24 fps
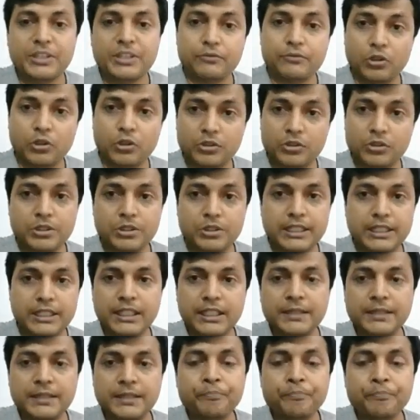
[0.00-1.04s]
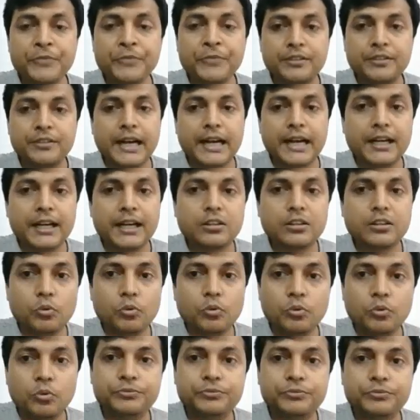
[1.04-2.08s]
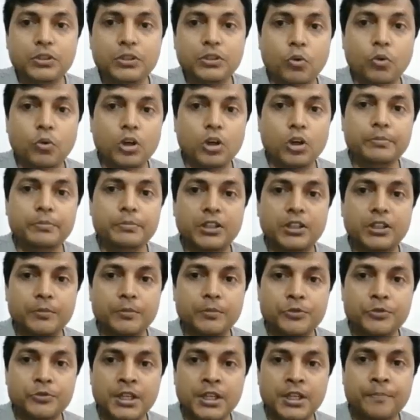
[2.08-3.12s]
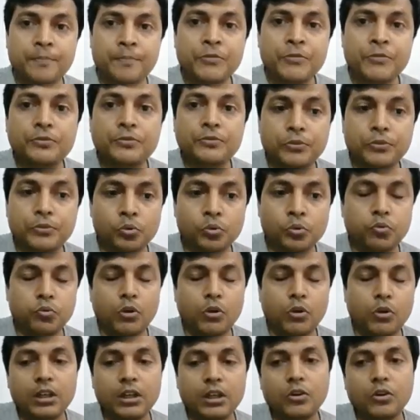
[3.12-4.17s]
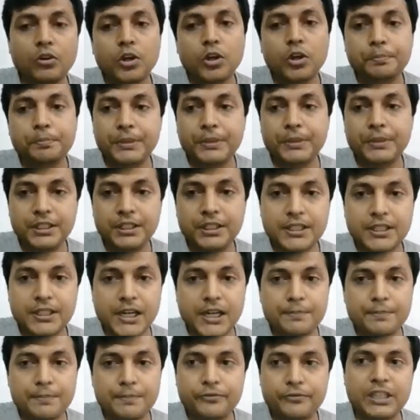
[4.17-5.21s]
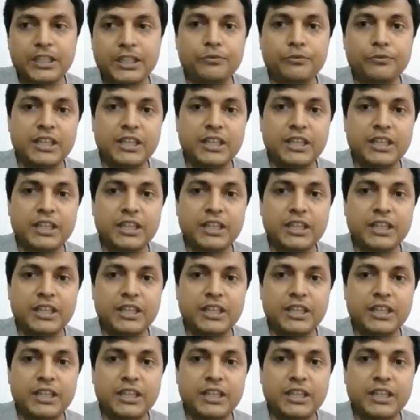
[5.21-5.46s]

We have also seen that the ovary wall becomes the fruit wall or pericarp.